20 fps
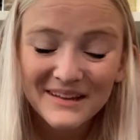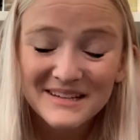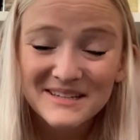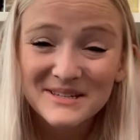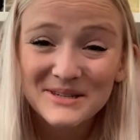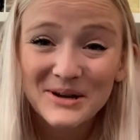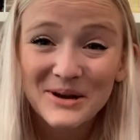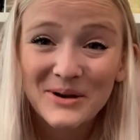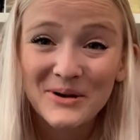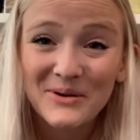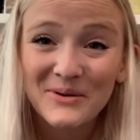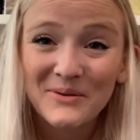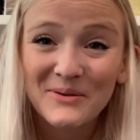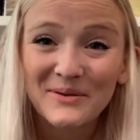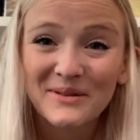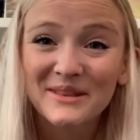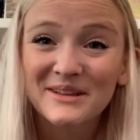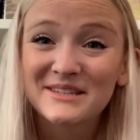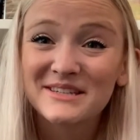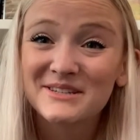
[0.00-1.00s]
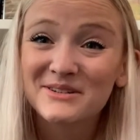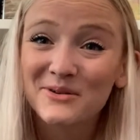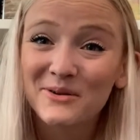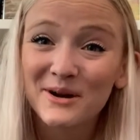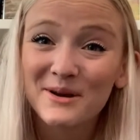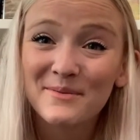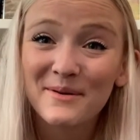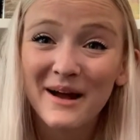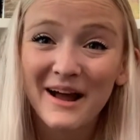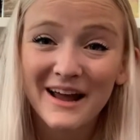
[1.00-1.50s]
So the
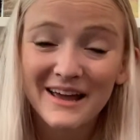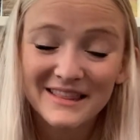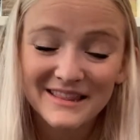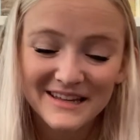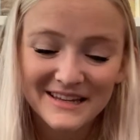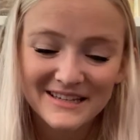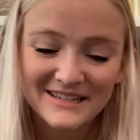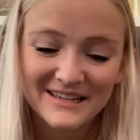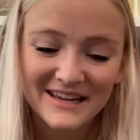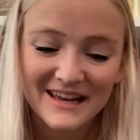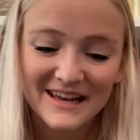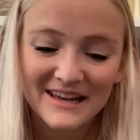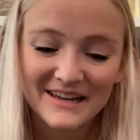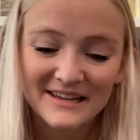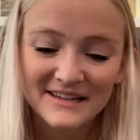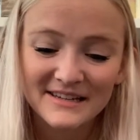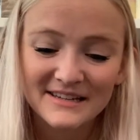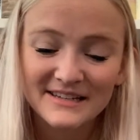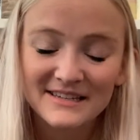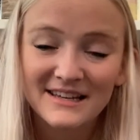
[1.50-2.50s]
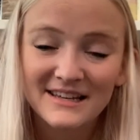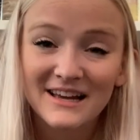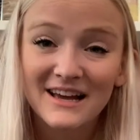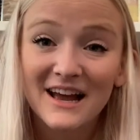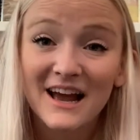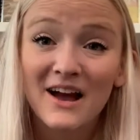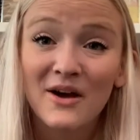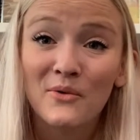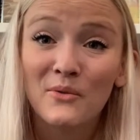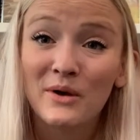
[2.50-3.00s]
story behind this is
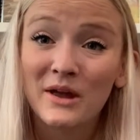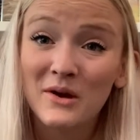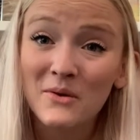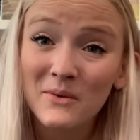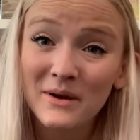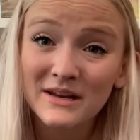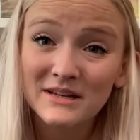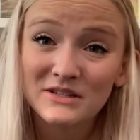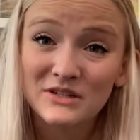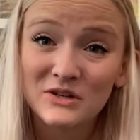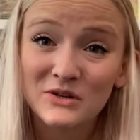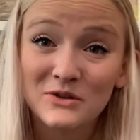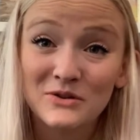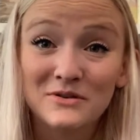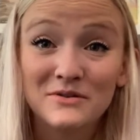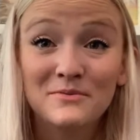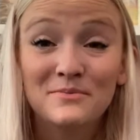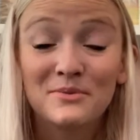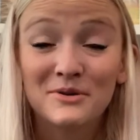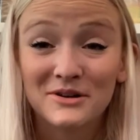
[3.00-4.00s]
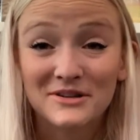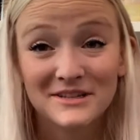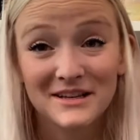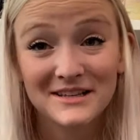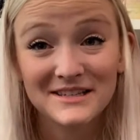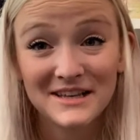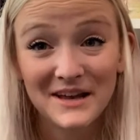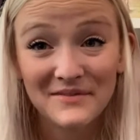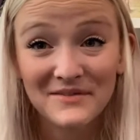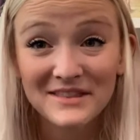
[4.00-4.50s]
we went to Books
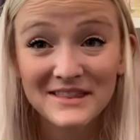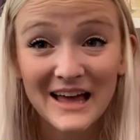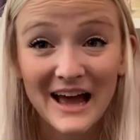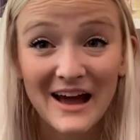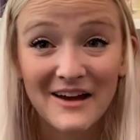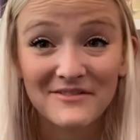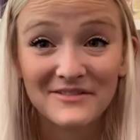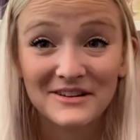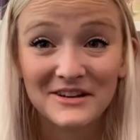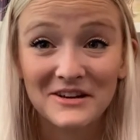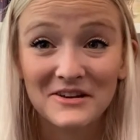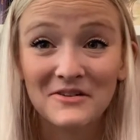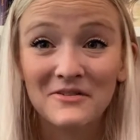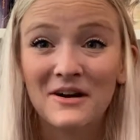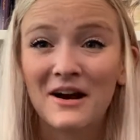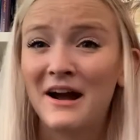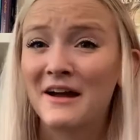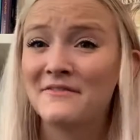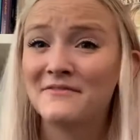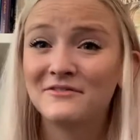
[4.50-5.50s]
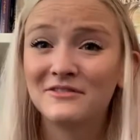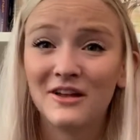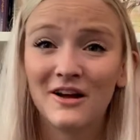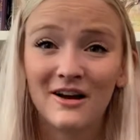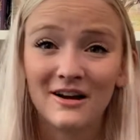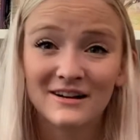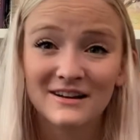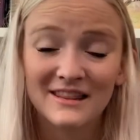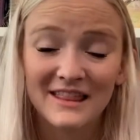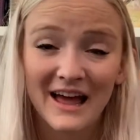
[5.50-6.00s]
on 7th Avenue. I
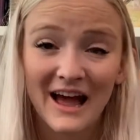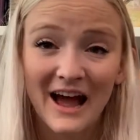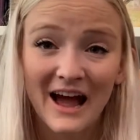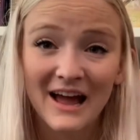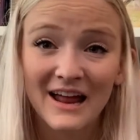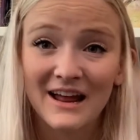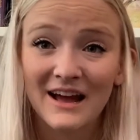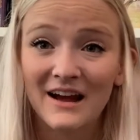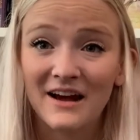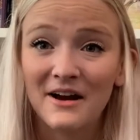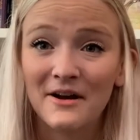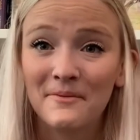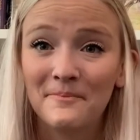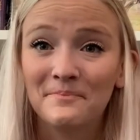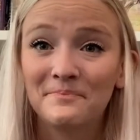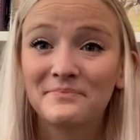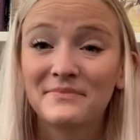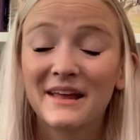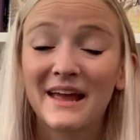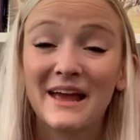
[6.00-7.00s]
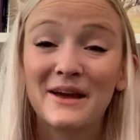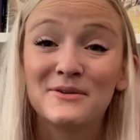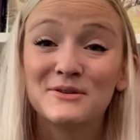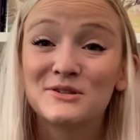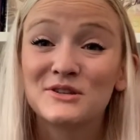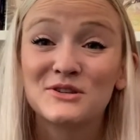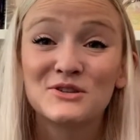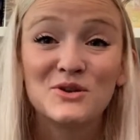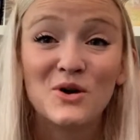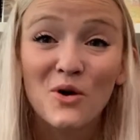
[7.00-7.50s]
vlogged that. It
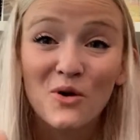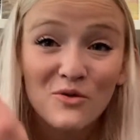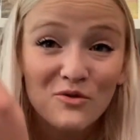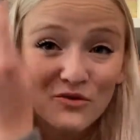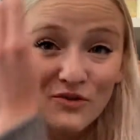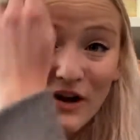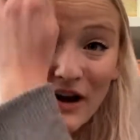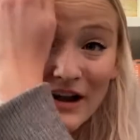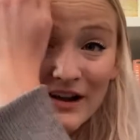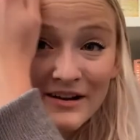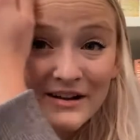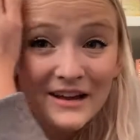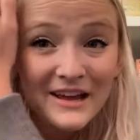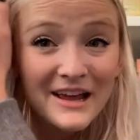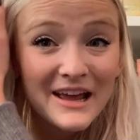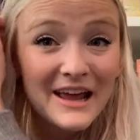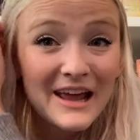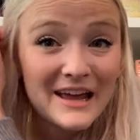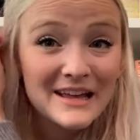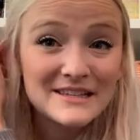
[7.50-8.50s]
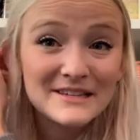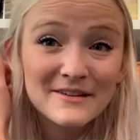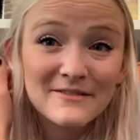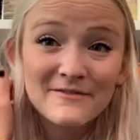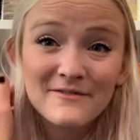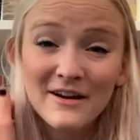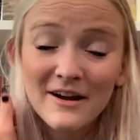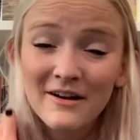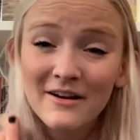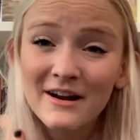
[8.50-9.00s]
was so fun. It's a
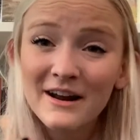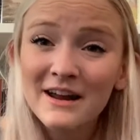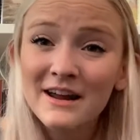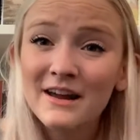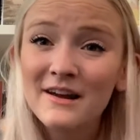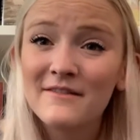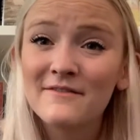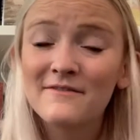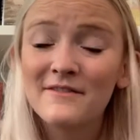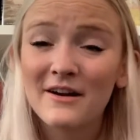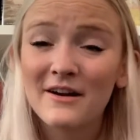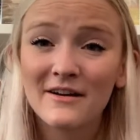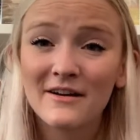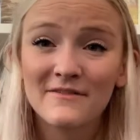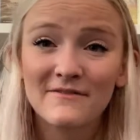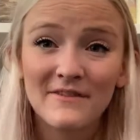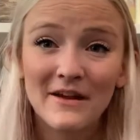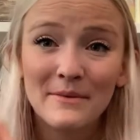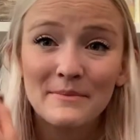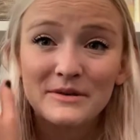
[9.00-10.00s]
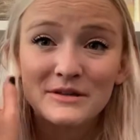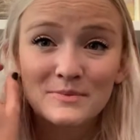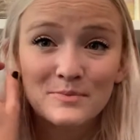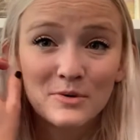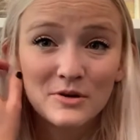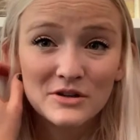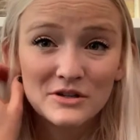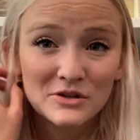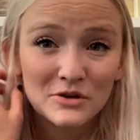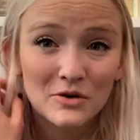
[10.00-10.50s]
very famous
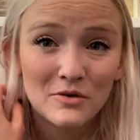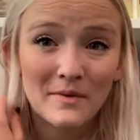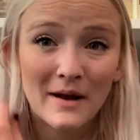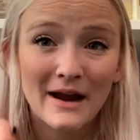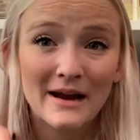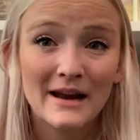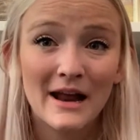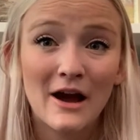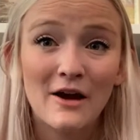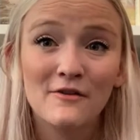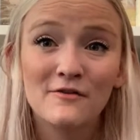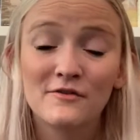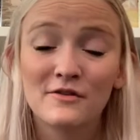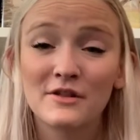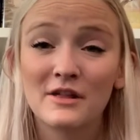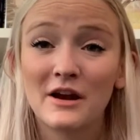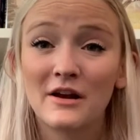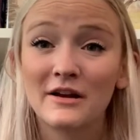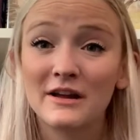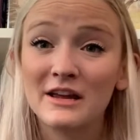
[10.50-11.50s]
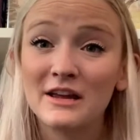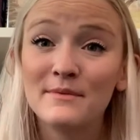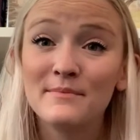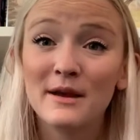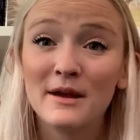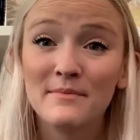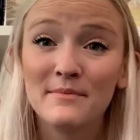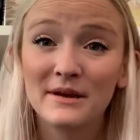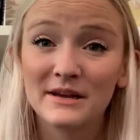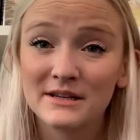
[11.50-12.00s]
bookstore right now for their
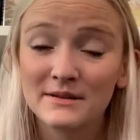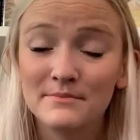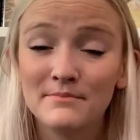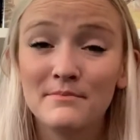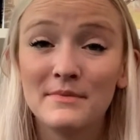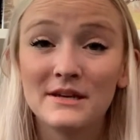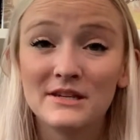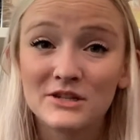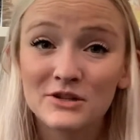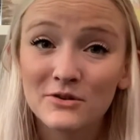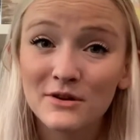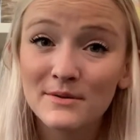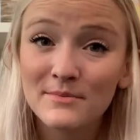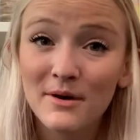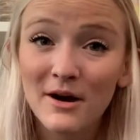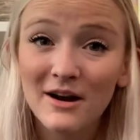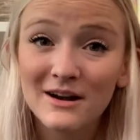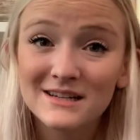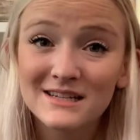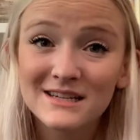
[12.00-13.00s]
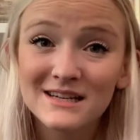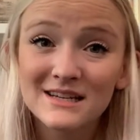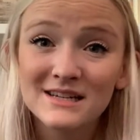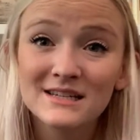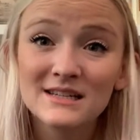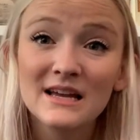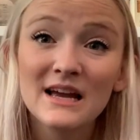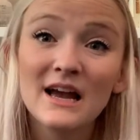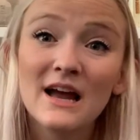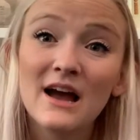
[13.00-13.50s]
eBay mystery
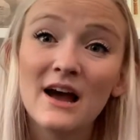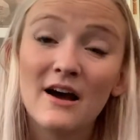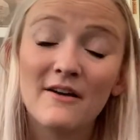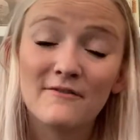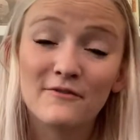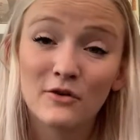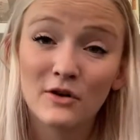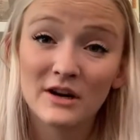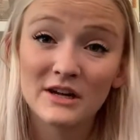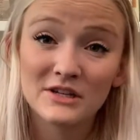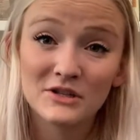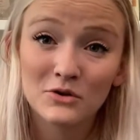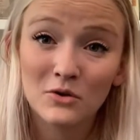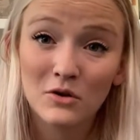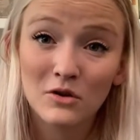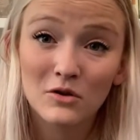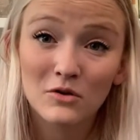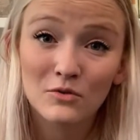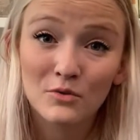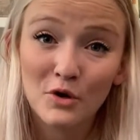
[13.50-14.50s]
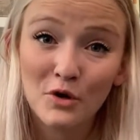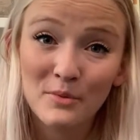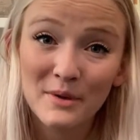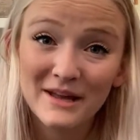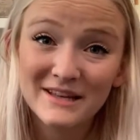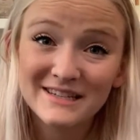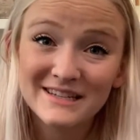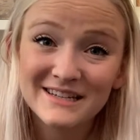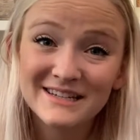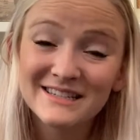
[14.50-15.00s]
boxes for historical
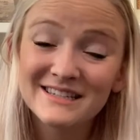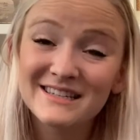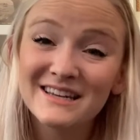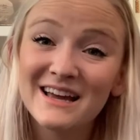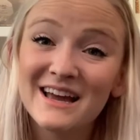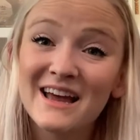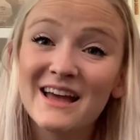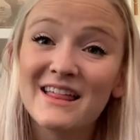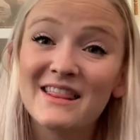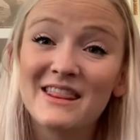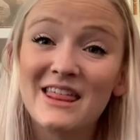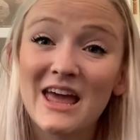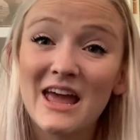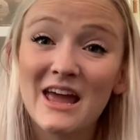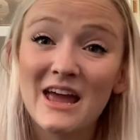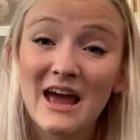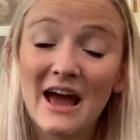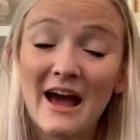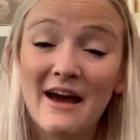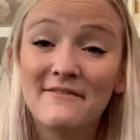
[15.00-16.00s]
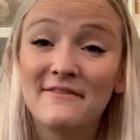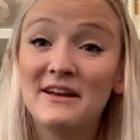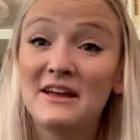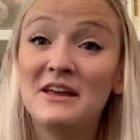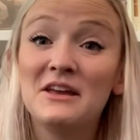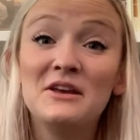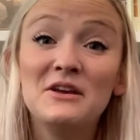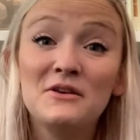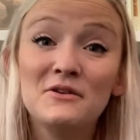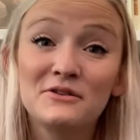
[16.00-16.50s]
romances. They have a
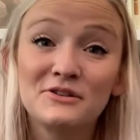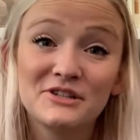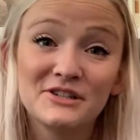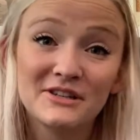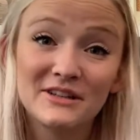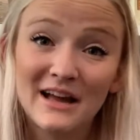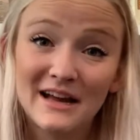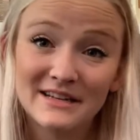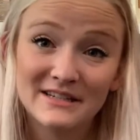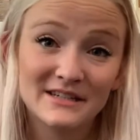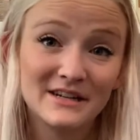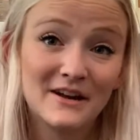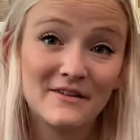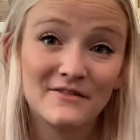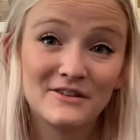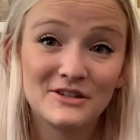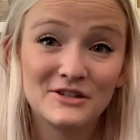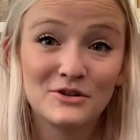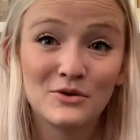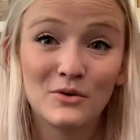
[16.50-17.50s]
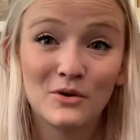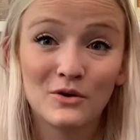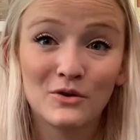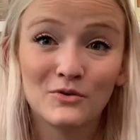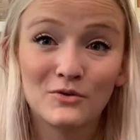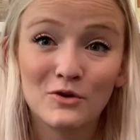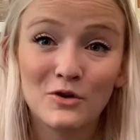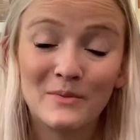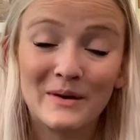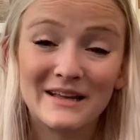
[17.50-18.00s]
huge selection of historical
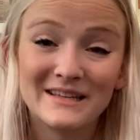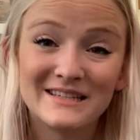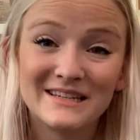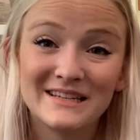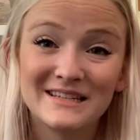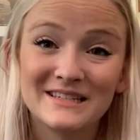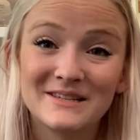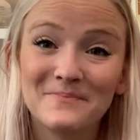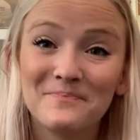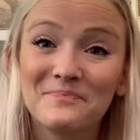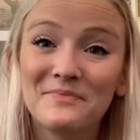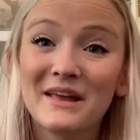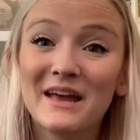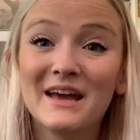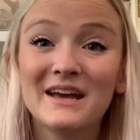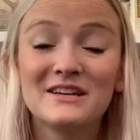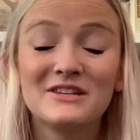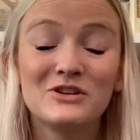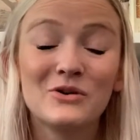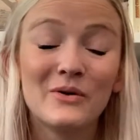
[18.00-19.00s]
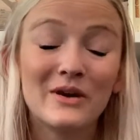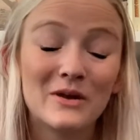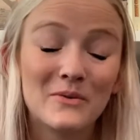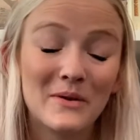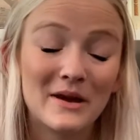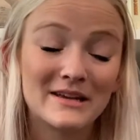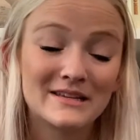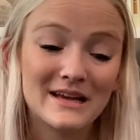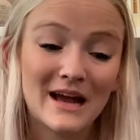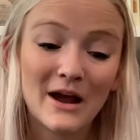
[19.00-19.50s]
romances. So
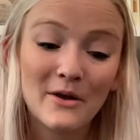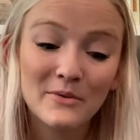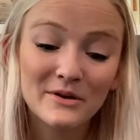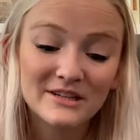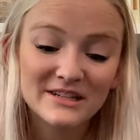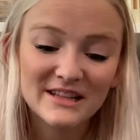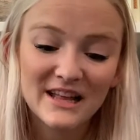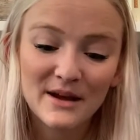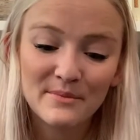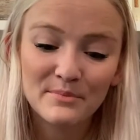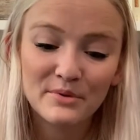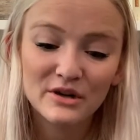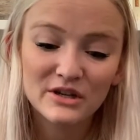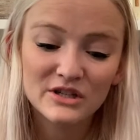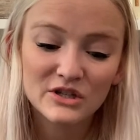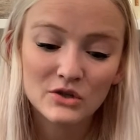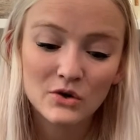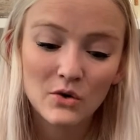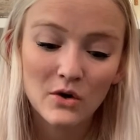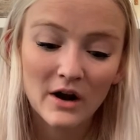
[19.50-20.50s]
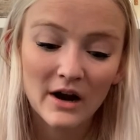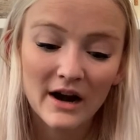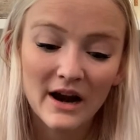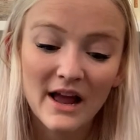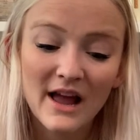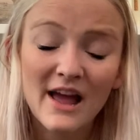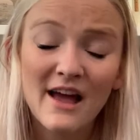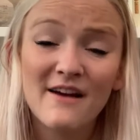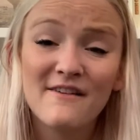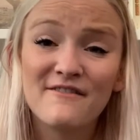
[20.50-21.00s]
anyways, I went to that bookstore,
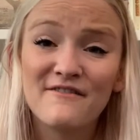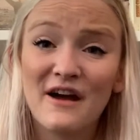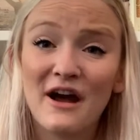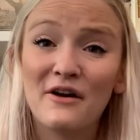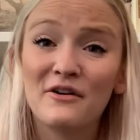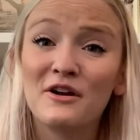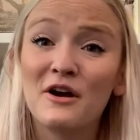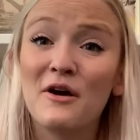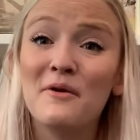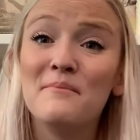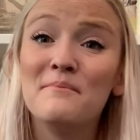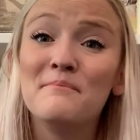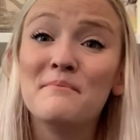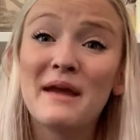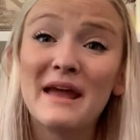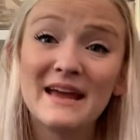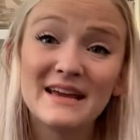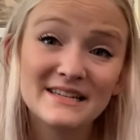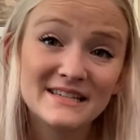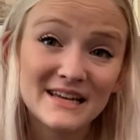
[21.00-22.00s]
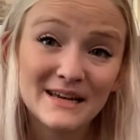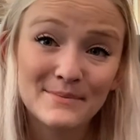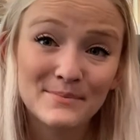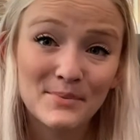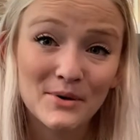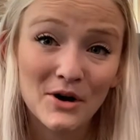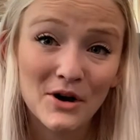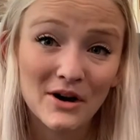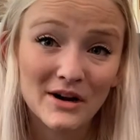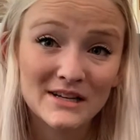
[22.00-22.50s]
found amazing
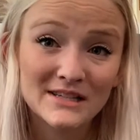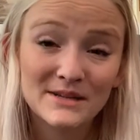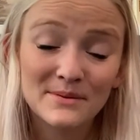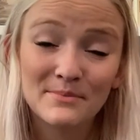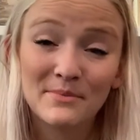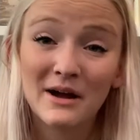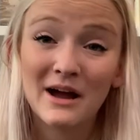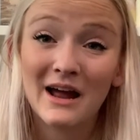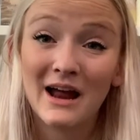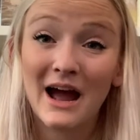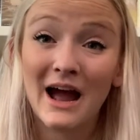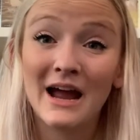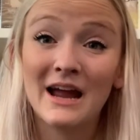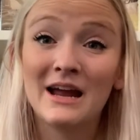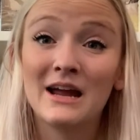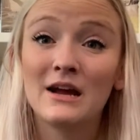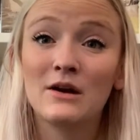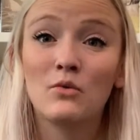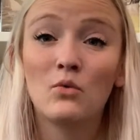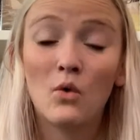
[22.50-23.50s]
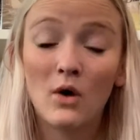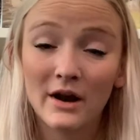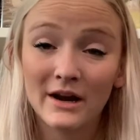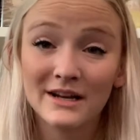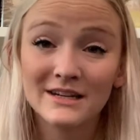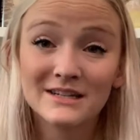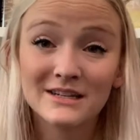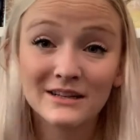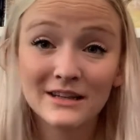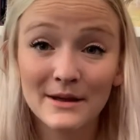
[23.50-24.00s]
books, but I
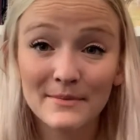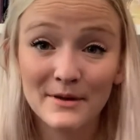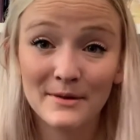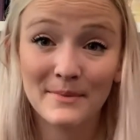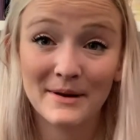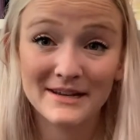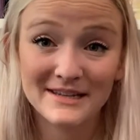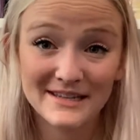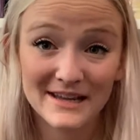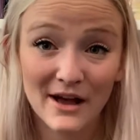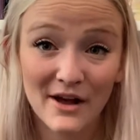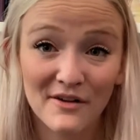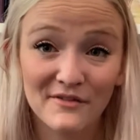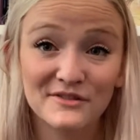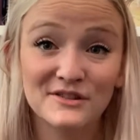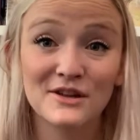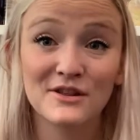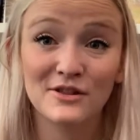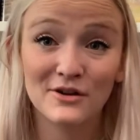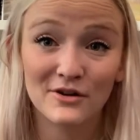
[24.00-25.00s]
wanted to limit myself to